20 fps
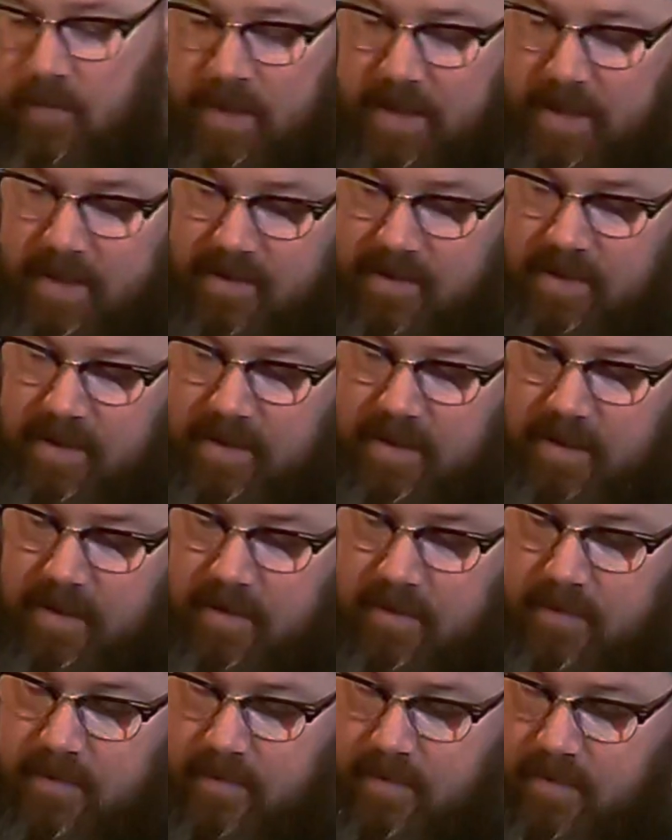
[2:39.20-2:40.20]
got
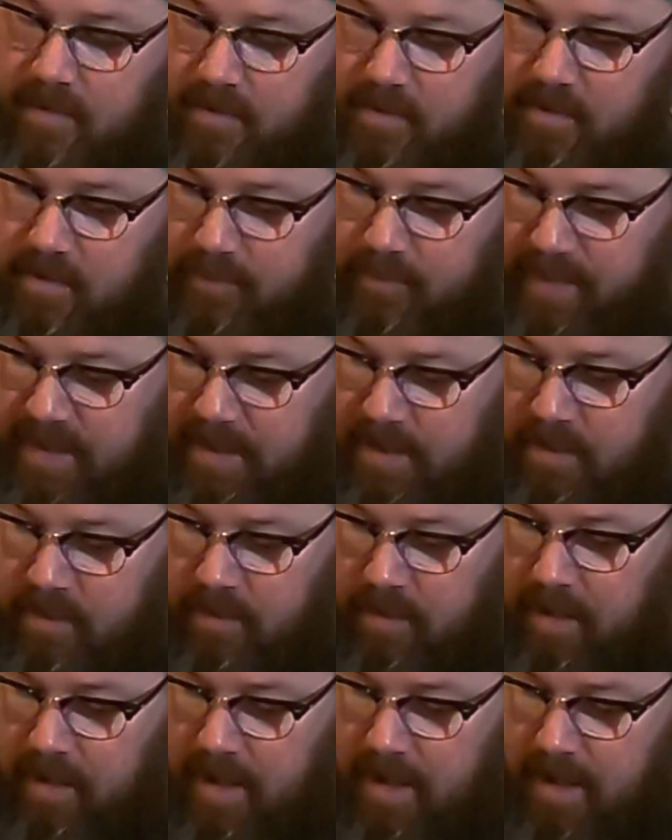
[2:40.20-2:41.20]
the
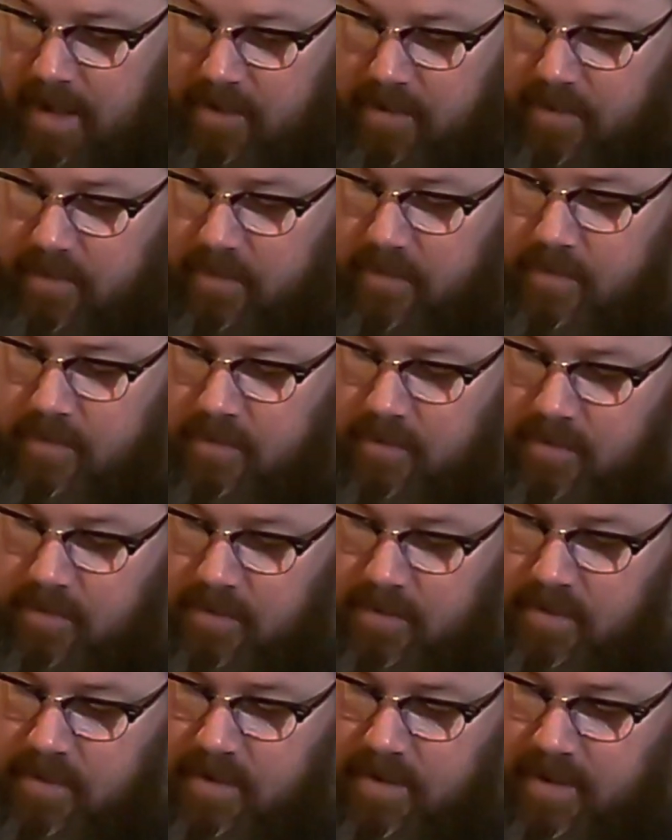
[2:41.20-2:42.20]
pin lock
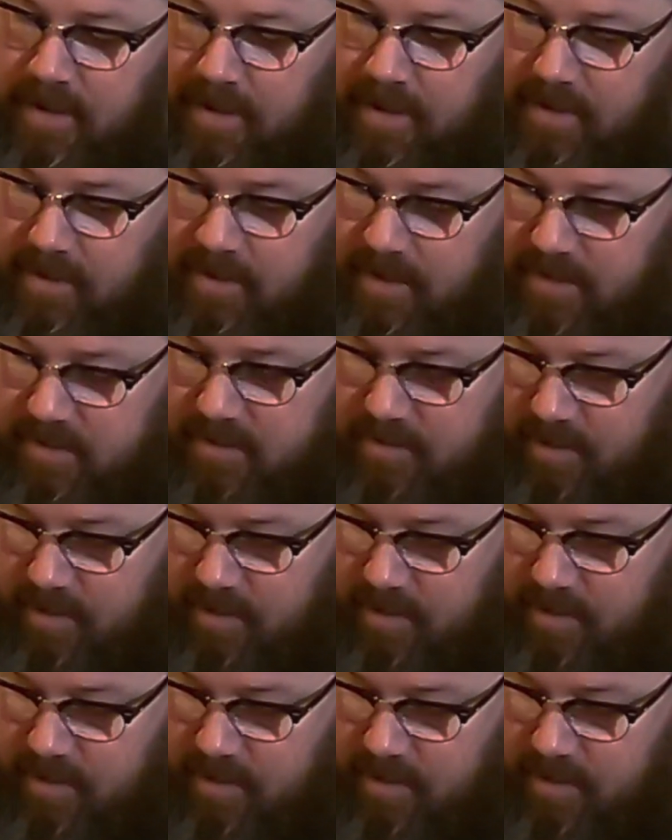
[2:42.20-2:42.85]
and dust